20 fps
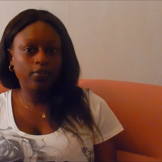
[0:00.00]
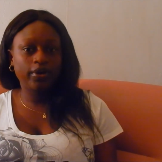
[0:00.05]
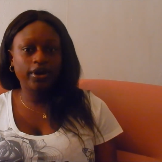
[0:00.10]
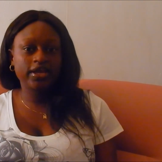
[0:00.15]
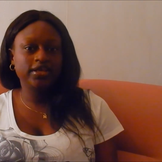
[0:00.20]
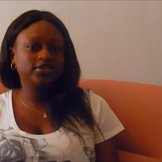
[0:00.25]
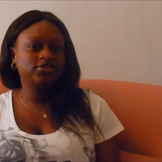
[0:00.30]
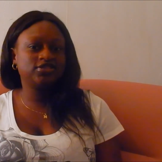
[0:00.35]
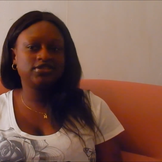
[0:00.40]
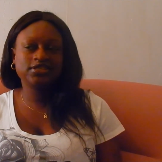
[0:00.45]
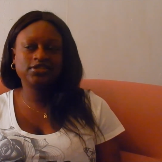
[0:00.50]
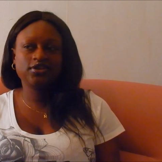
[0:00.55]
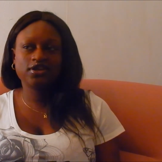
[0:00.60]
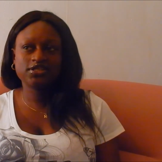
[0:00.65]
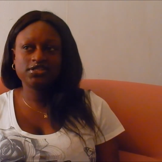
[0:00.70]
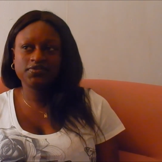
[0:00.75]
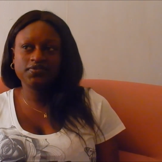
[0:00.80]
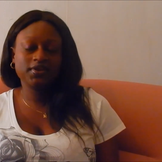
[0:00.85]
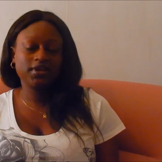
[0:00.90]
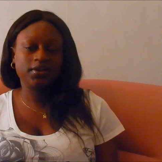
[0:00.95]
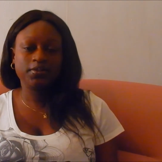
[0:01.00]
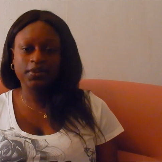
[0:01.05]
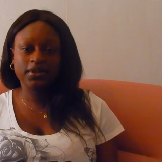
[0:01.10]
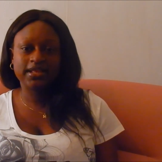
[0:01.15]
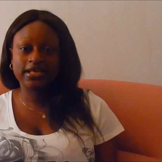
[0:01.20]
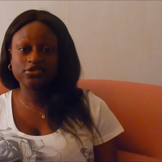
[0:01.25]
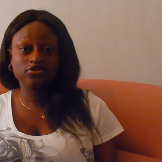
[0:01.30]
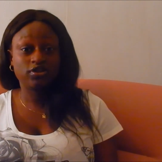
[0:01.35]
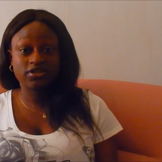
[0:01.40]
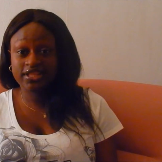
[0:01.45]
but it doesn't really mean
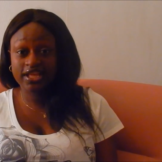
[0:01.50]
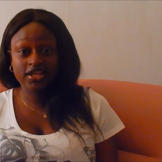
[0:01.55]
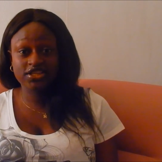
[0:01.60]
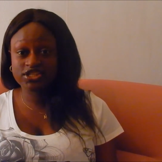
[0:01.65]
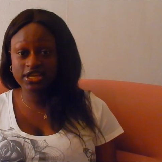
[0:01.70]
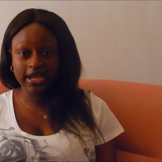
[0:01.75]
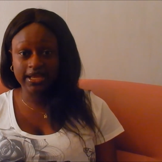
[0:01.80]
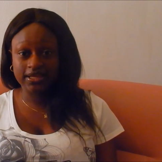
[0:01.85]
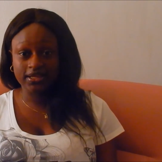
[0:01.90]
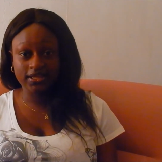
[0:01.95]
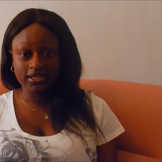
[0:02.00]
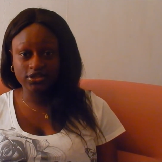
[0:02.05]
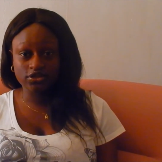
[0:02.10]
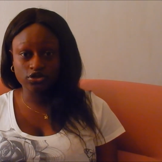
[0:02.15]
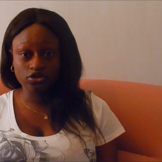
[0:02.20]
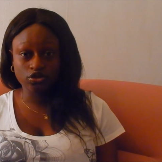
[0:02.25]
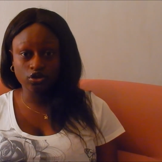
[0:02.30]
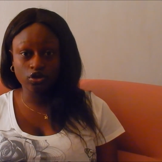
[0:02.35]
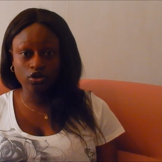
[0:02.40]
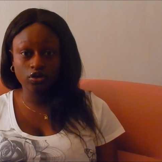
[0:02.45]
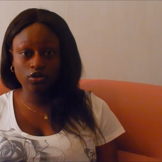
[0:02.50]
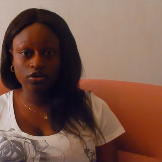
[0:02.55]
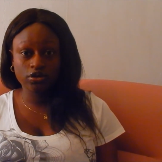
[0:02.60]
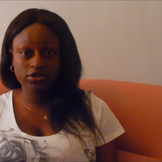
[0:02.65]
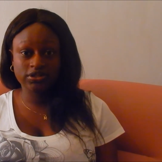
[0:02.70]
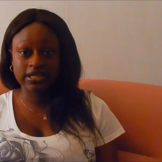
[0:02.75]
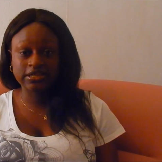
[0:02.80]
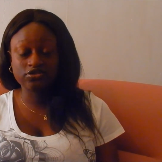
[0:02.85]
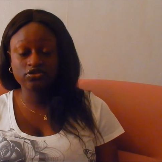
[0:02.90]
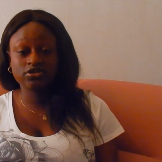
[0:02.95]
there's no danger in it, you know.
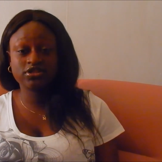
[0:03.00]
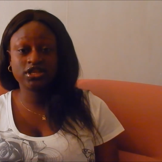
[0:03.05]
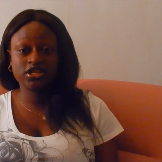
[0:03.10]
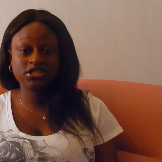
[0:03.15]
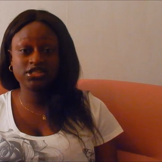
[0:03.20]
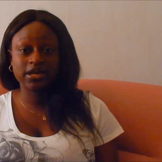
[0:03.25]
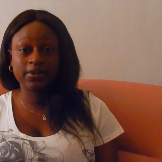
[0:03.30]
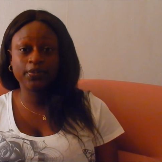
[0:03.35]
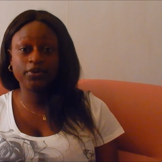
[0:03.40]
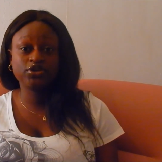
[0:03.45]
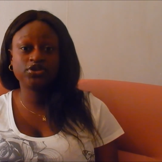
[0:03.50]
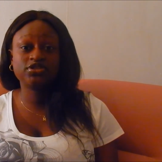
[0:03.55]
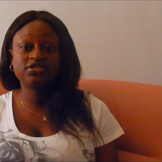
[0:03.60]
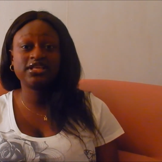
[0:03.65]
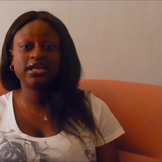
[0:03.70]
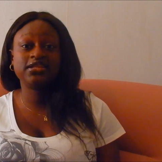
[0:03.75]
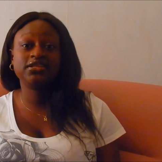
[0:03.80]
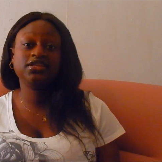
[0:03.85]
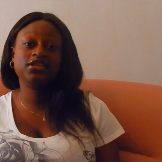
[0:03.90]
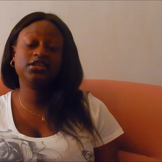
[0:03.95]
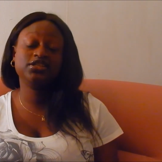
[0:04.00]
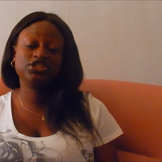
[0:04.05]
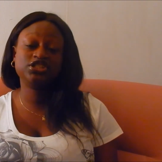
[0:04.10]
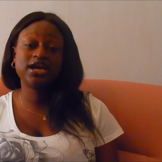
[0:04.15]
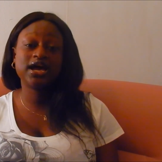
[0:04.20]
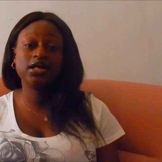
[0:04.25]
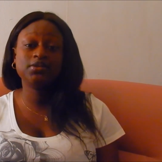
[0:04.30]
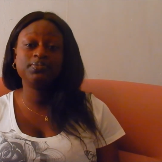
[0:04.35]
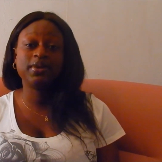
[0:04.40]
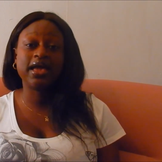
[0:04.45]
There's no danger, but just that the
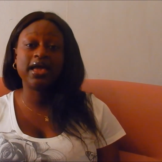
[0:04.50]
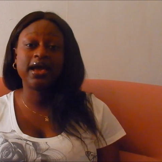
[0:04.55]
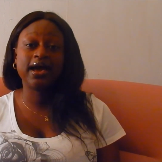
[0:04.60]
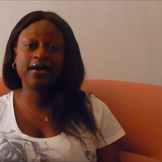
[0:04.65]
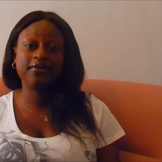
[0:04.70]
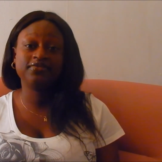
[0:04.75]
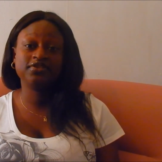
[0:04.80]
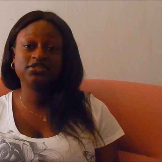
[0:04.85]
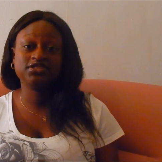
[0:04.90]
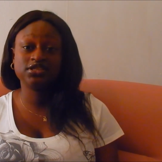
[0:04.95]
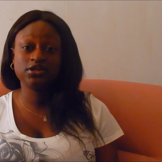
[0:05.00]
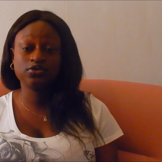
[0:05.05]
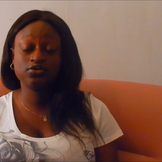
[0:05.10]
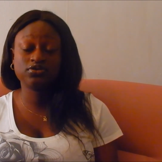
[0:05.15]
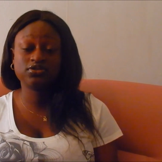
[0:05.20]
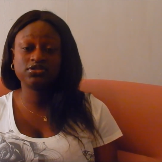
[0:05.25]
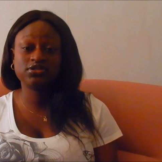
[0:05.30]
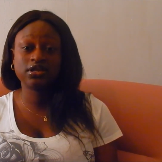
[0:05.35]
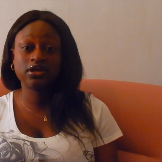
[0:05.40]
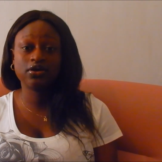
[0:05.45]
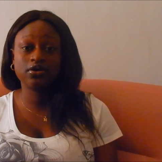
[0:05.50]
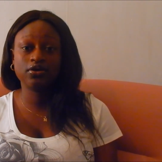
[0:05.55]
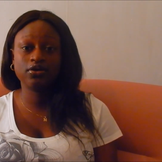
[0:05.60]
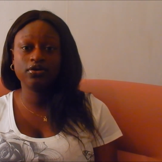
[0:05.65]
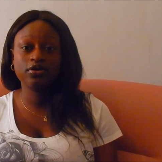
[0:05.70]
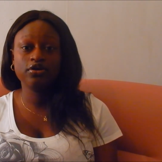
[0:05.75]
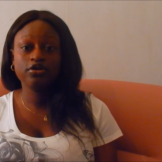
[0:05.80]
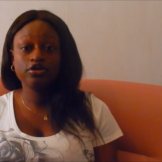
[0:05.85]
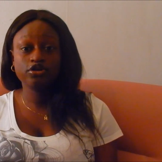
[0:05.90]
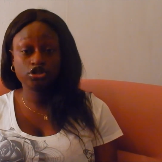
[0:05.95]
child might have the sickle
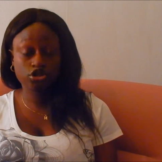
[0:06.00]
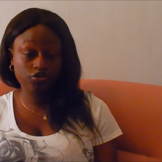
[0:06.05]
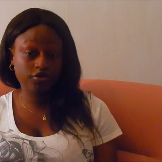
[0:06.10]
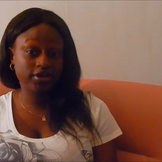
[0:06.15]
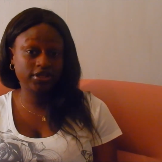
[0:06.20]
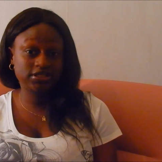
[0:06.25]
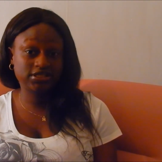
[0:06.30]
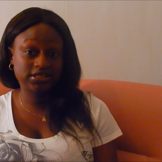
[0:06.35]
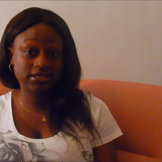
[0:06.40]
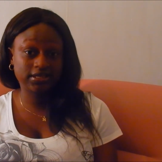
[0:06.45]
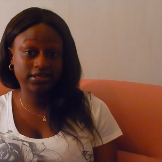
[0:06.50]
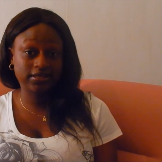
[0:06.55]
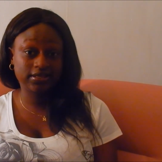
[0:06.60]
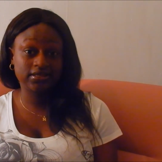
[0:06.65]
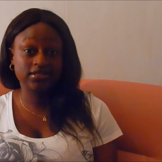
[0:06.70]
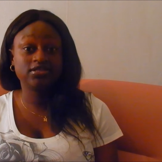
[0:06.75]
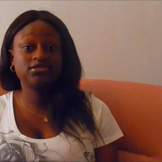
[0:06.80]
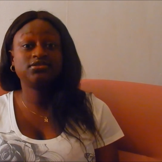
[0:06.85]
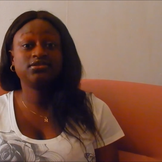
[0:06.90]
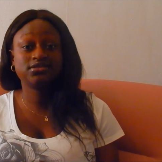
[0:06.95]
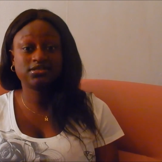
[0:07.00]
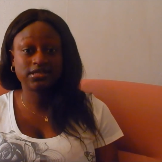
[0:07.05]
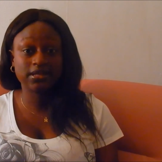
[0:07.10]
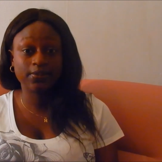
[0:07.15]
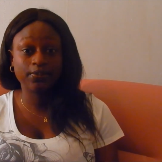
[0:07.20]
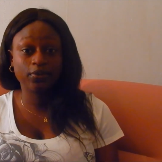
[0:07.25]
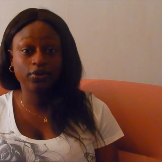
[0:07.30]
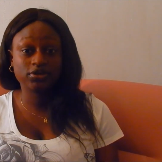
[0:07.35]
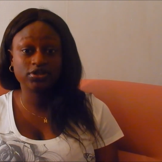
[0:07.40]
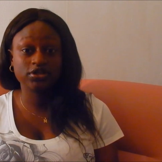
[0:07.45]
cell trait in the
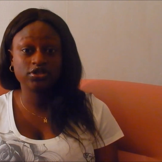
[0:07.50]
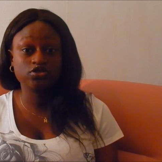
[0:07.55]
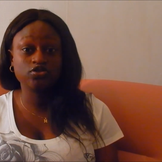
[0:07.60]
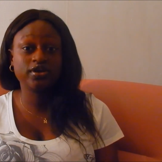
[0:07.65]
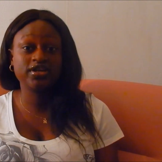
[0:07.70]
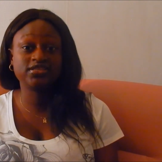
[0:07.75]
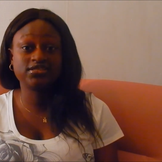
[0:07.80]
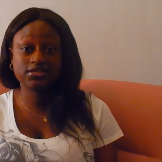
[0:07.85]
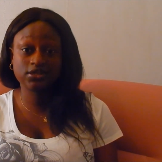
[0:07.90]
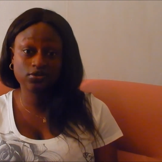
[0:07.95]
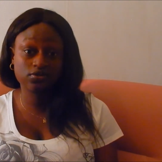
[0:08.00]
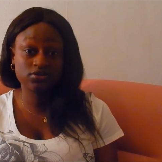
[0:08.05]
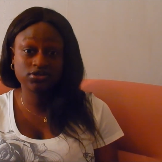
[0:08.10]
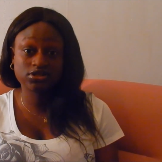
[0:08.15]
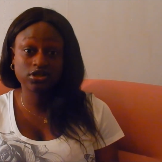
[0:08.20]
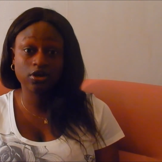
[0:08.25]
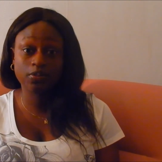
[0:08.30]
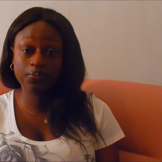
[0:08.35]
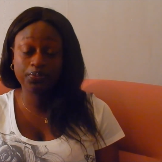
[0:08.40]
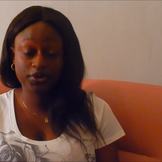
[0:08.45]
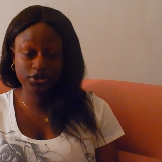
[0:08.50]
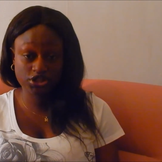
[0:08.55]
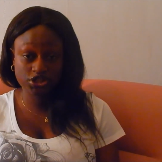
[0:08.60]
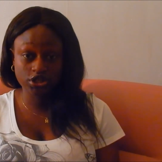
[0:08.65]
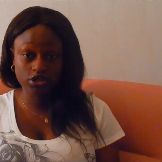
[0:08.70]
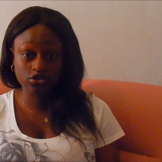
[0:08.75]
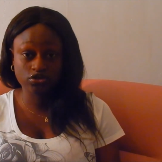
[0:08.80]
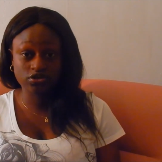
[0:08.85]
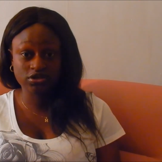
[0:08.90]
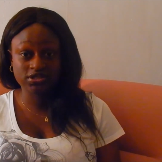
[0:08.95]
system, but it's not a sickle cell
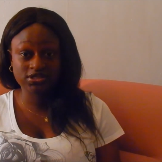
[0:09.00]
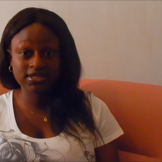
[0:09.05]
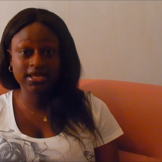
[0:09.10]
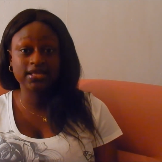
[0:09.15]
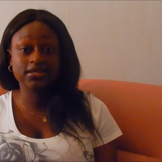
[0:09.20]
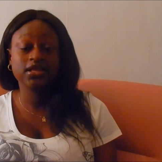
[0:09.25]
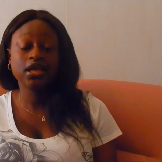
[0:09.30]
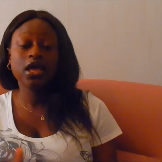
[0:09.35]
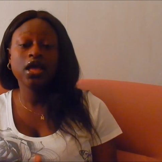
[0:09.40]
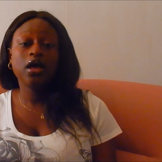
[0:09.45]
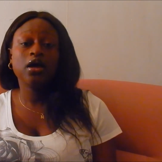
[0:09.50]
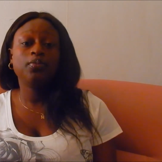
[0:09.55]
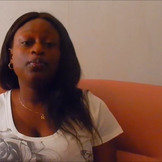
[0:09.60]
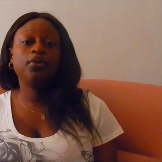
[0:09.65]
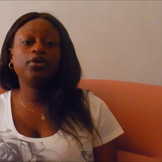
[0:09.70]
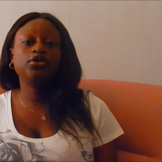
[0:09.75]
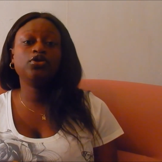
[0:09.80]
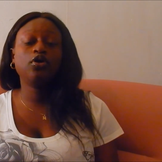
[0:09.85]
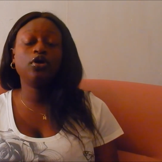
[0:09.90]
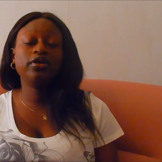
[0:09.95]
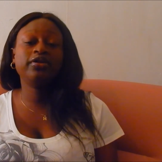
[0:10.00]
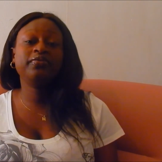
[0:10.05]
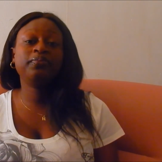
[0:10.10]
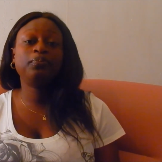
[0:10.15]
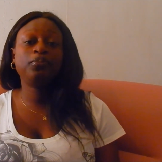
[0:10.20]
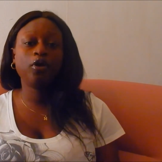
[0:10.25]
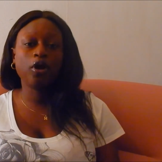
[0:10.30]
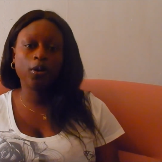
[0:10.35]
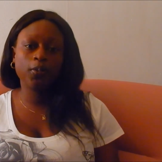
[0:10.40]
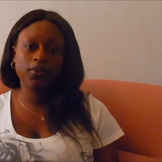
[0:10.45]
patient, you understand. But the only
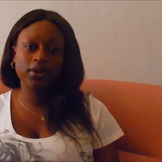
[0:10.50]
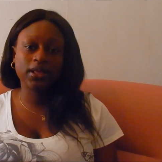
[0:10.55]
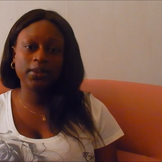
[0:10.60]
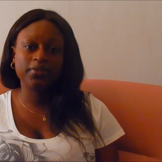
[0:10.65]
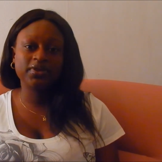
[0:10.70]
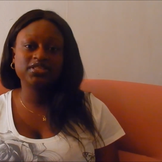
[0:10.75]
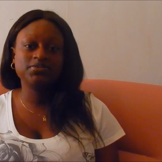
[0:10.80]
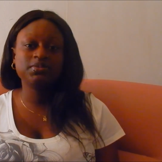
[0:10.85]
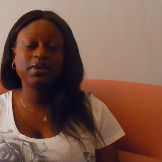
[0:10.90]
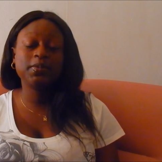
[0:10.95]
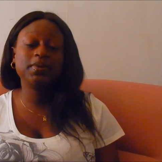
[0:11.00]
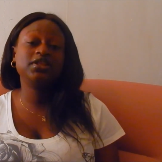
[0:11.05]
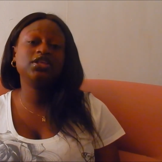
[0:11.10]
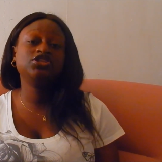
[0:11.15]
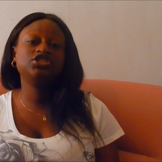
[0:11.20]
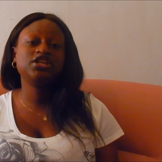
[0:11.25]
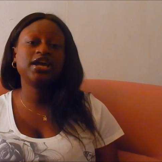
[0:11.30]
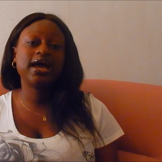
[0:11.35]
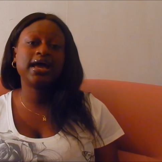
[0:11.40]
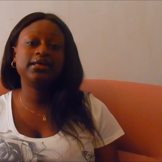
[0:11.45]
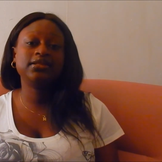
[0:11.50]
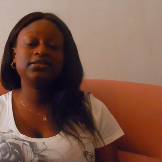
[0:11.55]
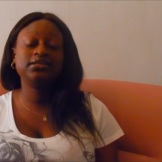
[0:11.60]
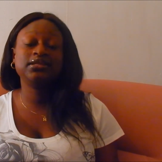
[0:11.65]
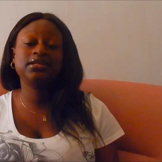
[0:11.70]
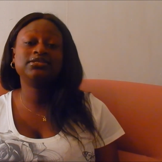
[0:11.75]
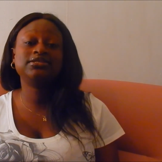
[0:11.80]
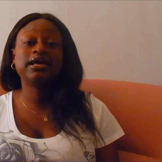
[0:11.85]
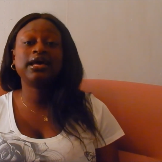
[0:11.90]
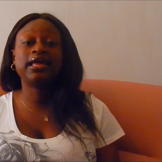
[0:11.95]
problem is maybe the child
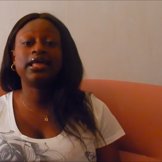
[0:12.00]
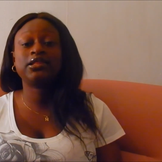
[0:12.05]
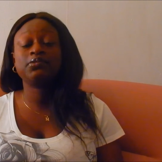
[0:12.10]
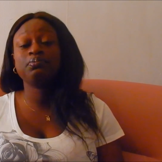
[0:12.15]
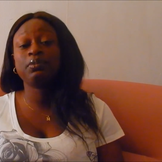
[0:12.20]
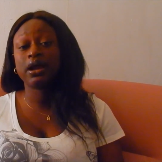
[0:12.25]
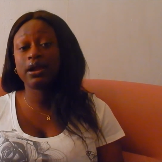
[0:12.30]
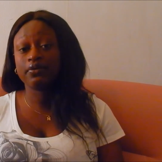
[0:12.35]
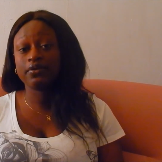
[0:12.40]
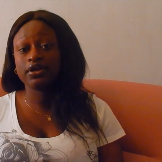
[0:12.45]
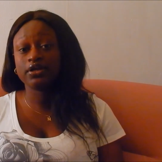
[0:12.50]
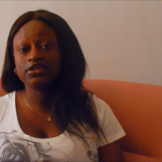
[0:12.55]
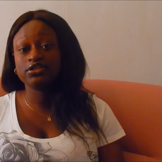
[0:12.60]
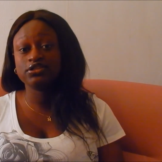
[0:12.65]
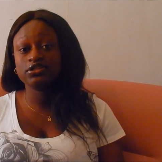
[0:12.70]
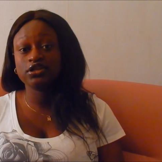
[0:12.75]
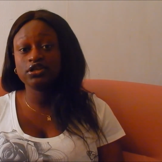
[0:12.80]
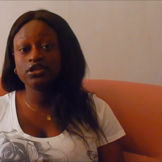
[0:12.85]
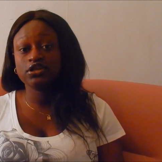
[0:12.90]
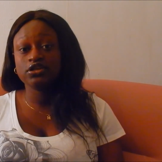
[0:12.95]
later get married